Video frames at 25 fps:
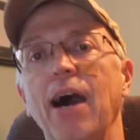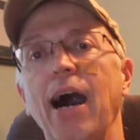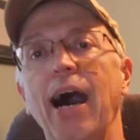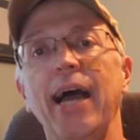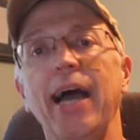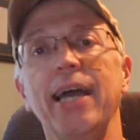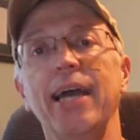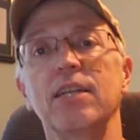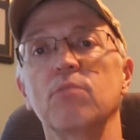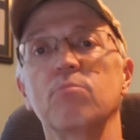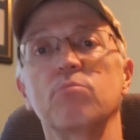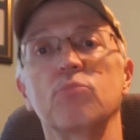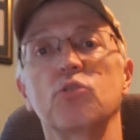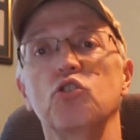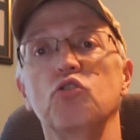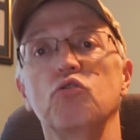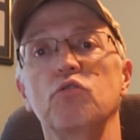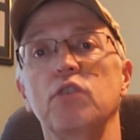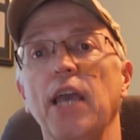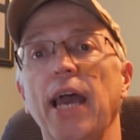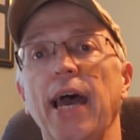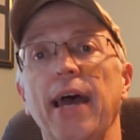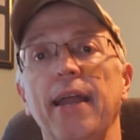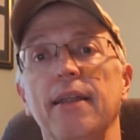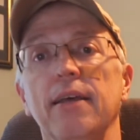items you
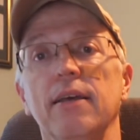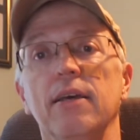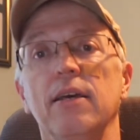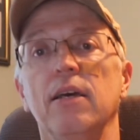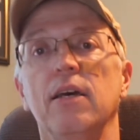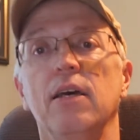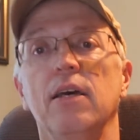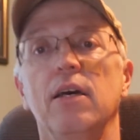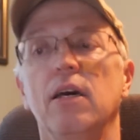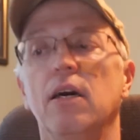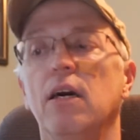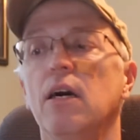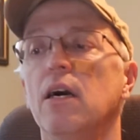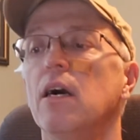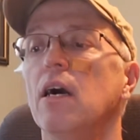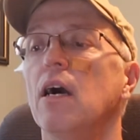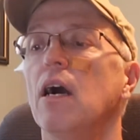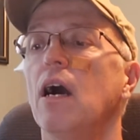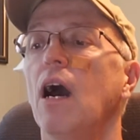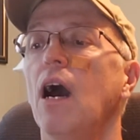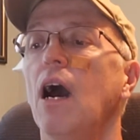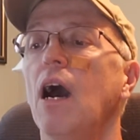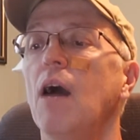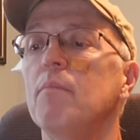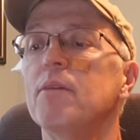get.
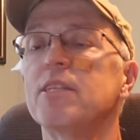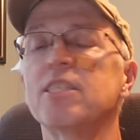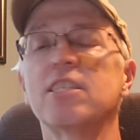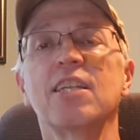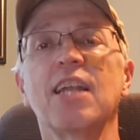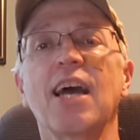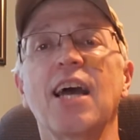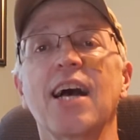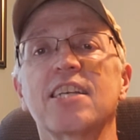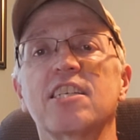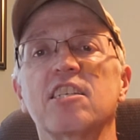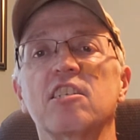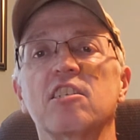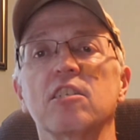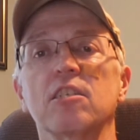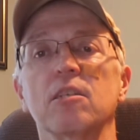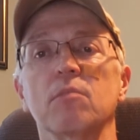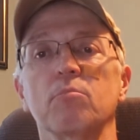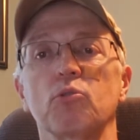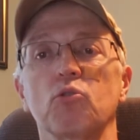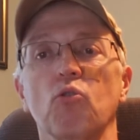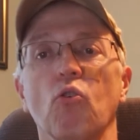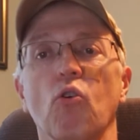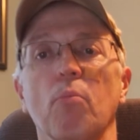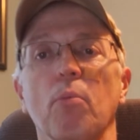It's an oxygen
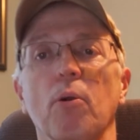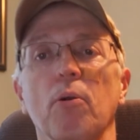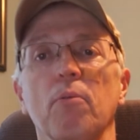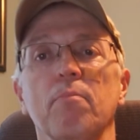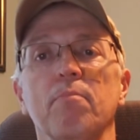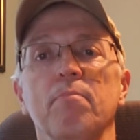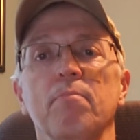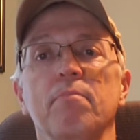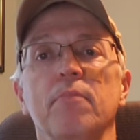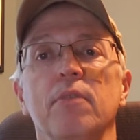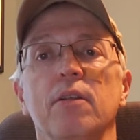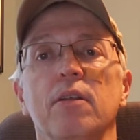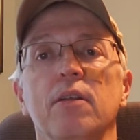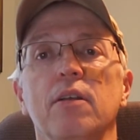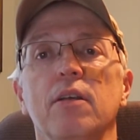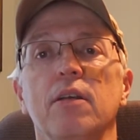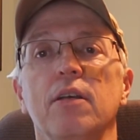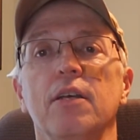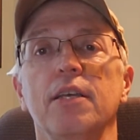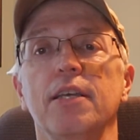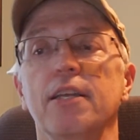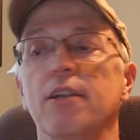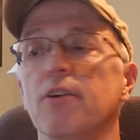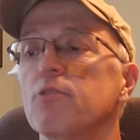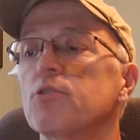absorber.
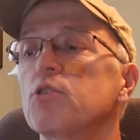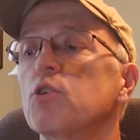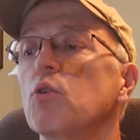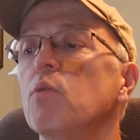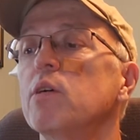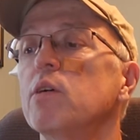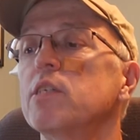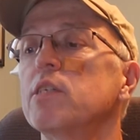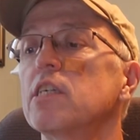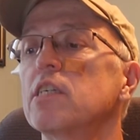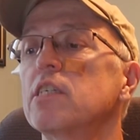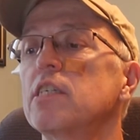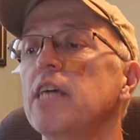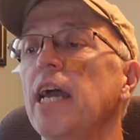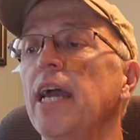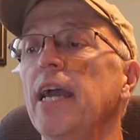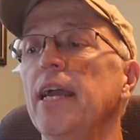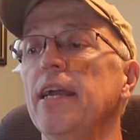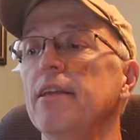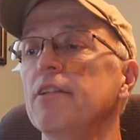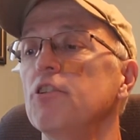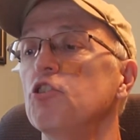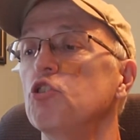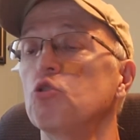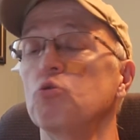You know, so once they
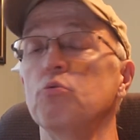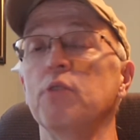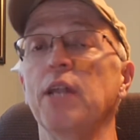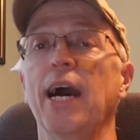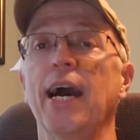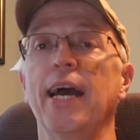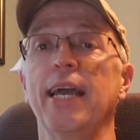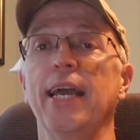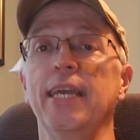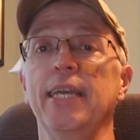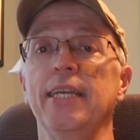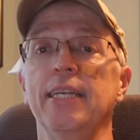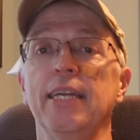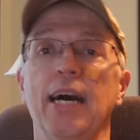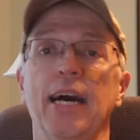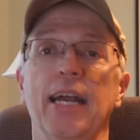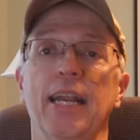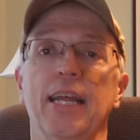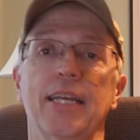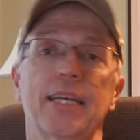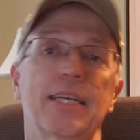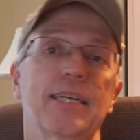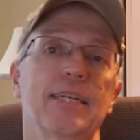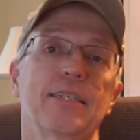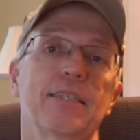say do not eat on
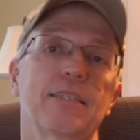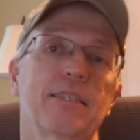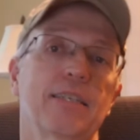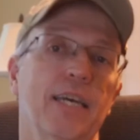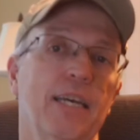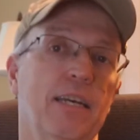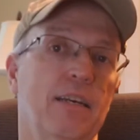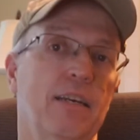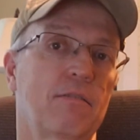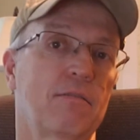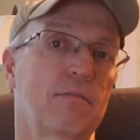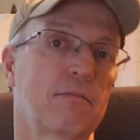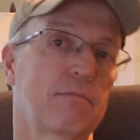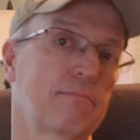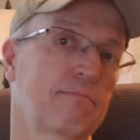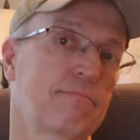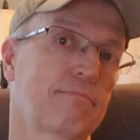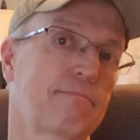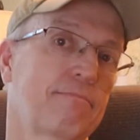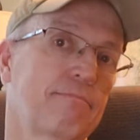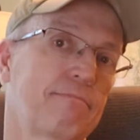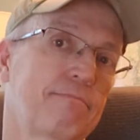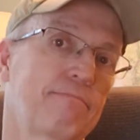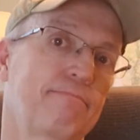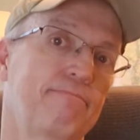it, because like
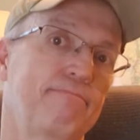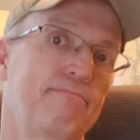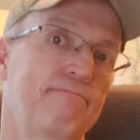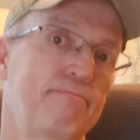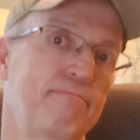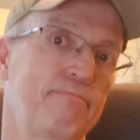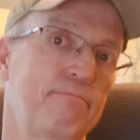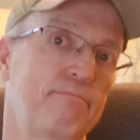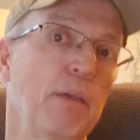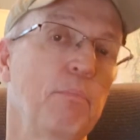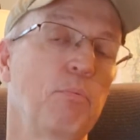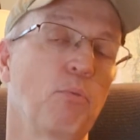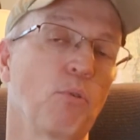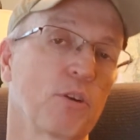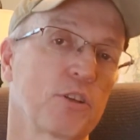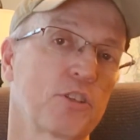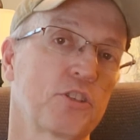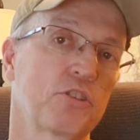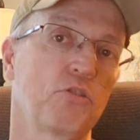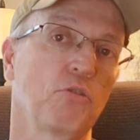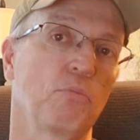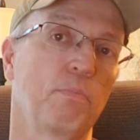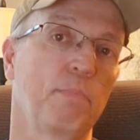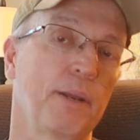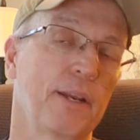people are
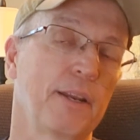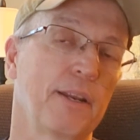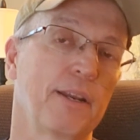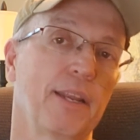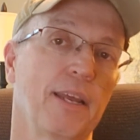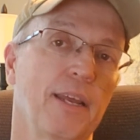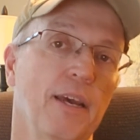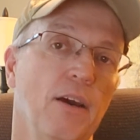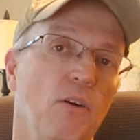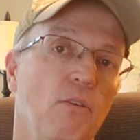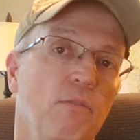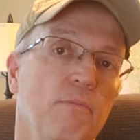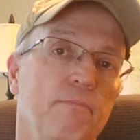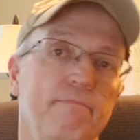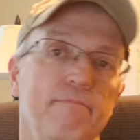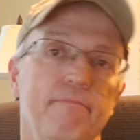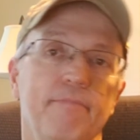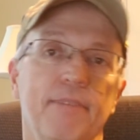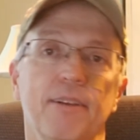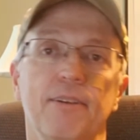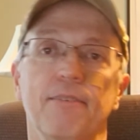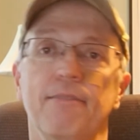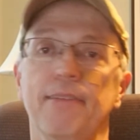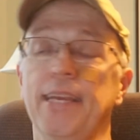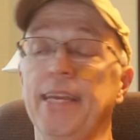stupid and they'll,
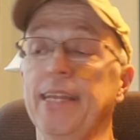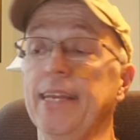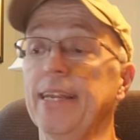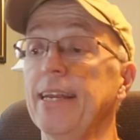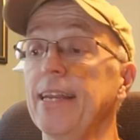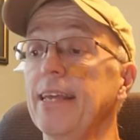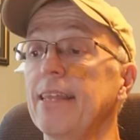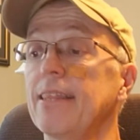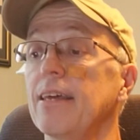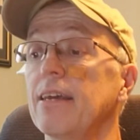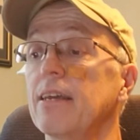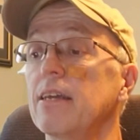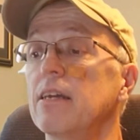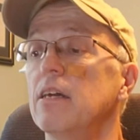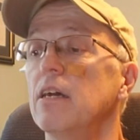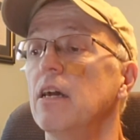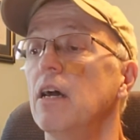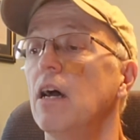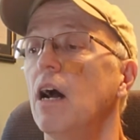you know, eat anything.